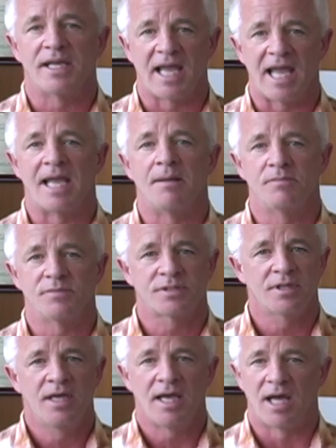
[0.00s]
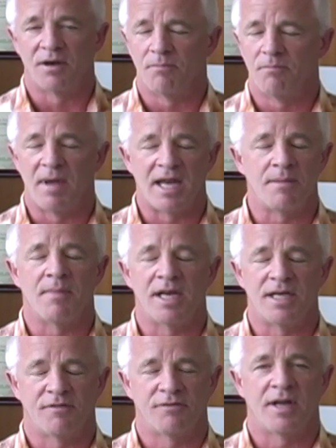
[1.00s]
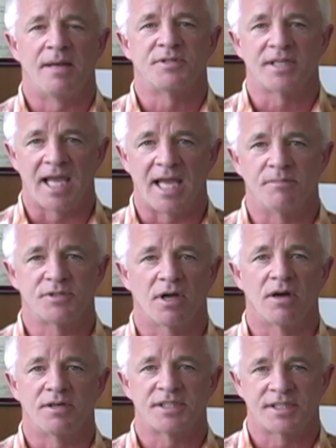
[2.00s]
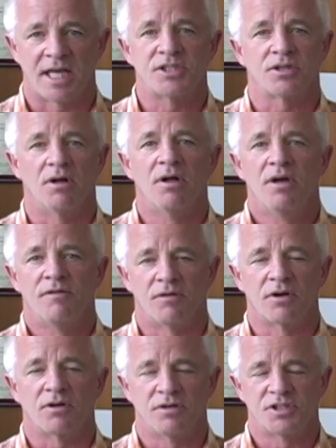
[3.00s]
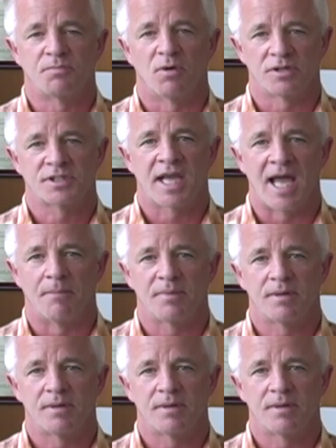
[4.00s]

Games and many, many different types of games are essential for a good sports camp.